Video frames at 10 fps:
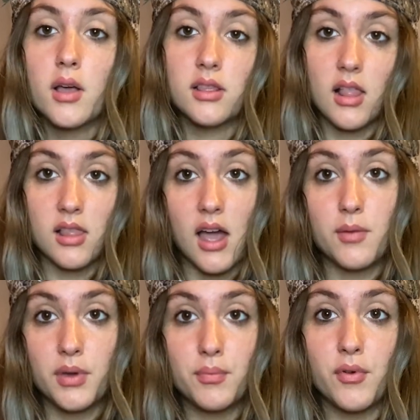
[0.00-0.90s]
a lot of
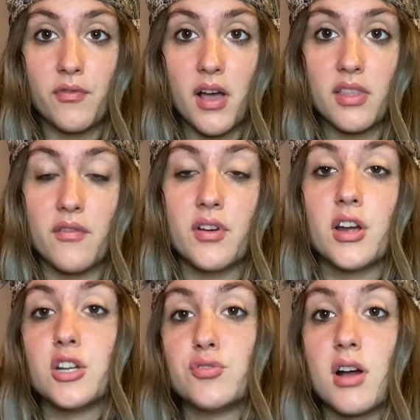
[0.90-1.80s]
people find that very
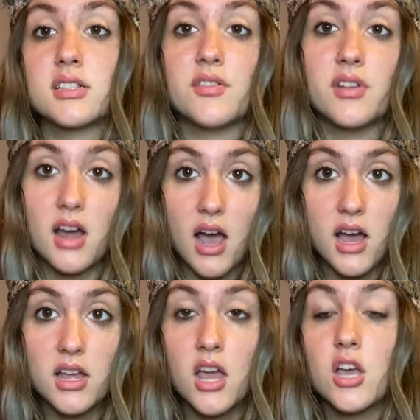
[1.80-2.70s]
attractive and hot,